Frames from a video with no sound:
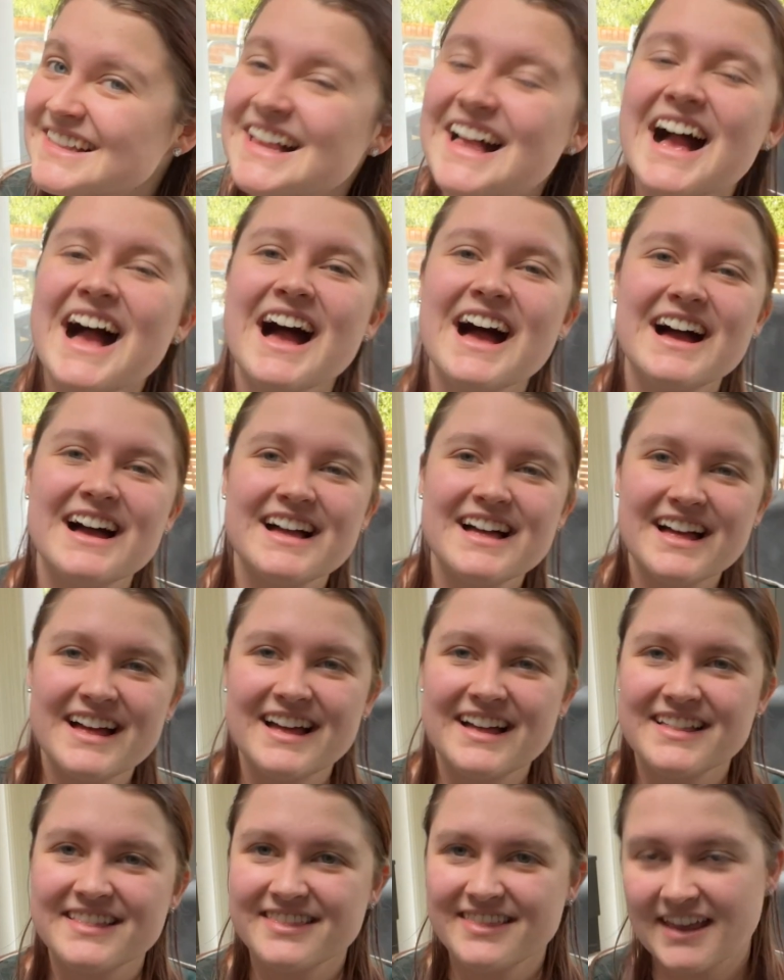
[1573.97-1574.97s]

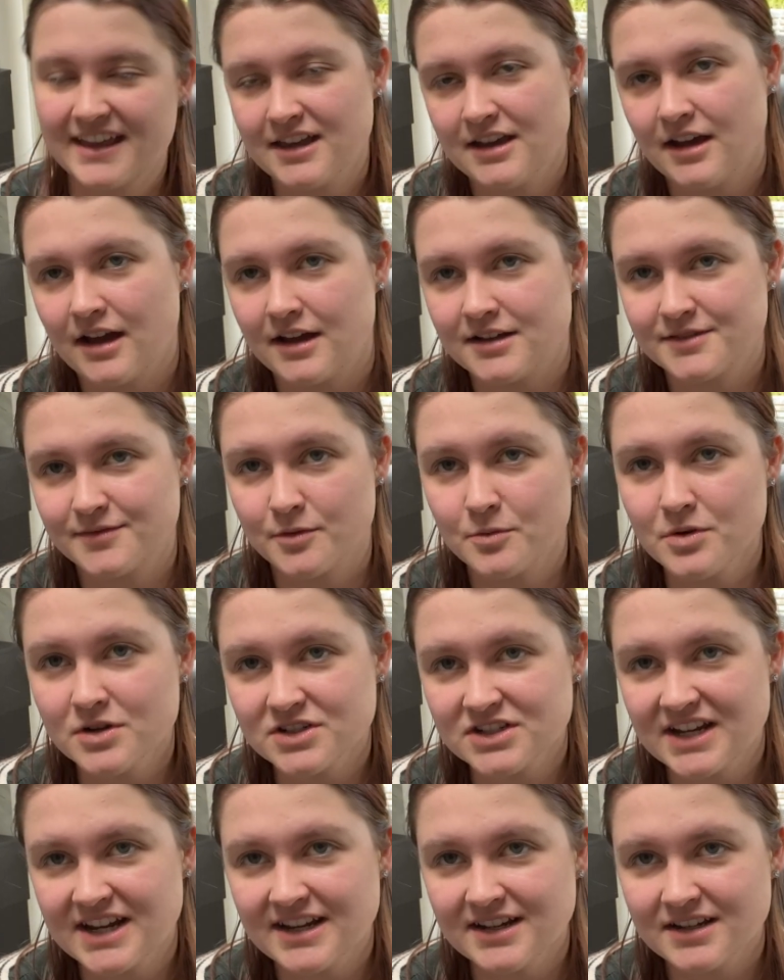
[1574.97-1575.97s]
Thank you guys for
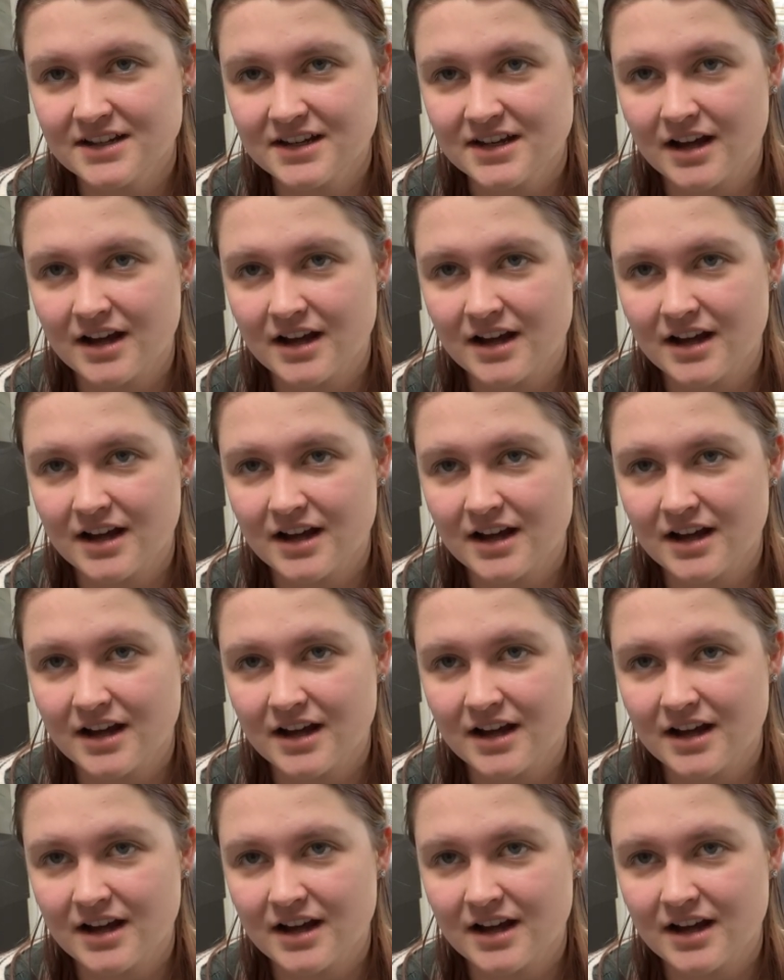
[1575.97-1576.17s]
watching.